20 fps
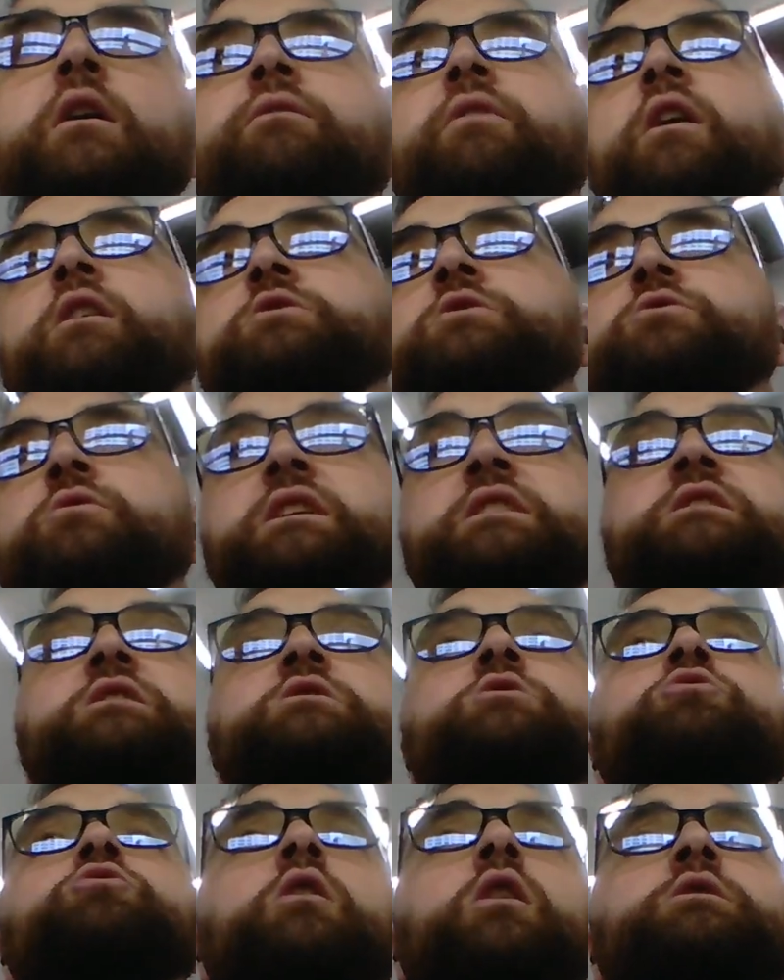fostering
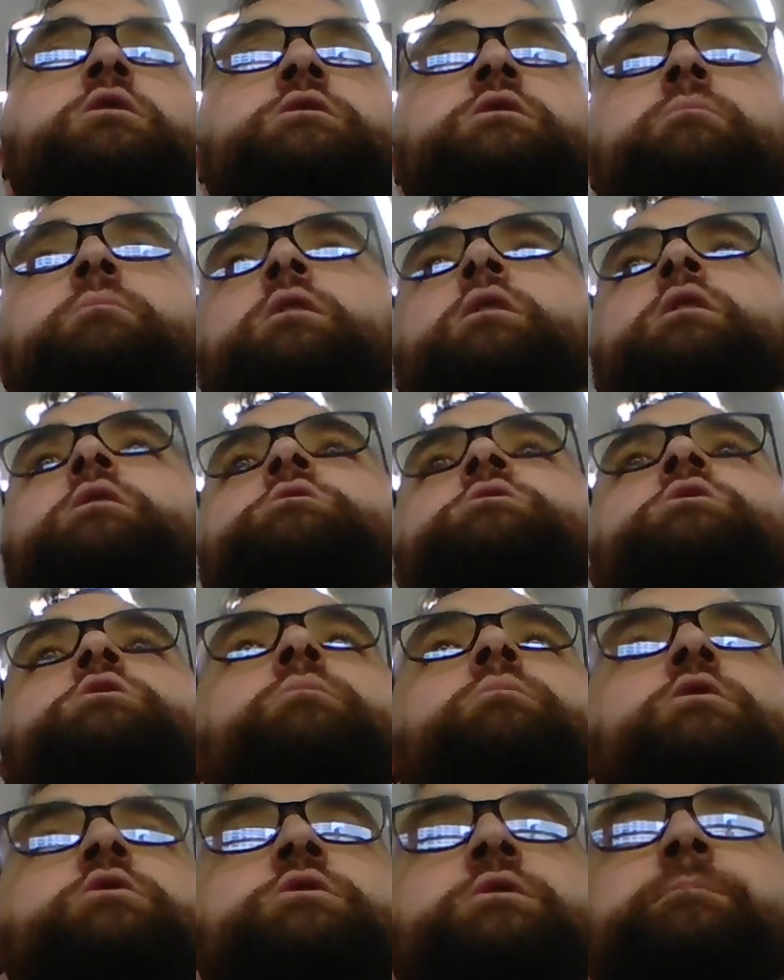distrust among
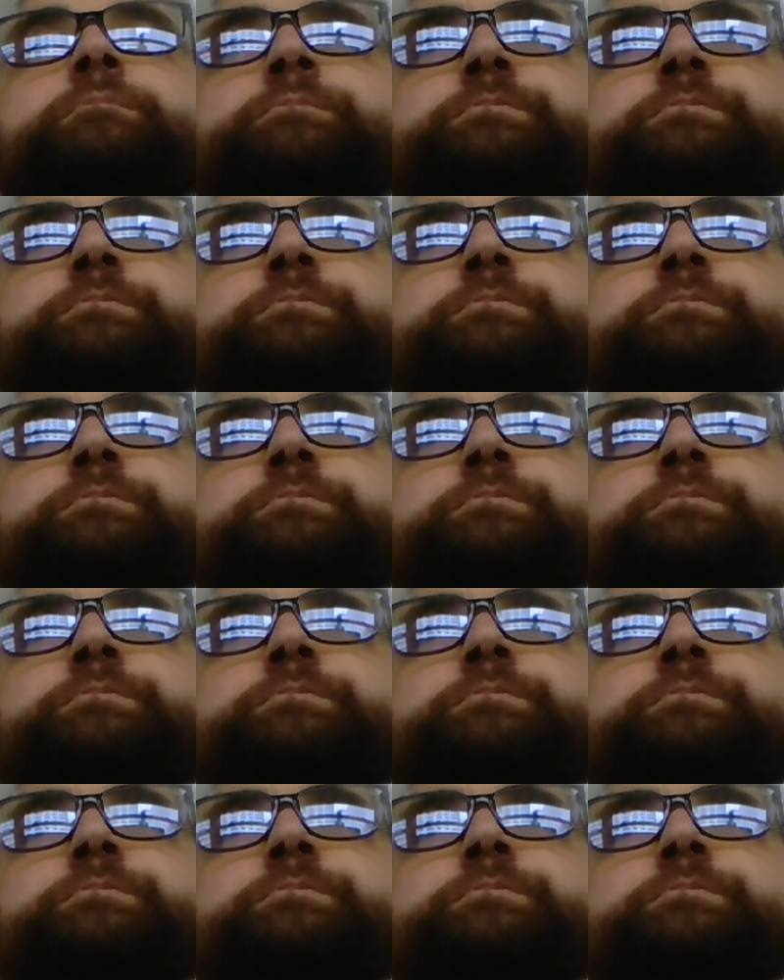consumers.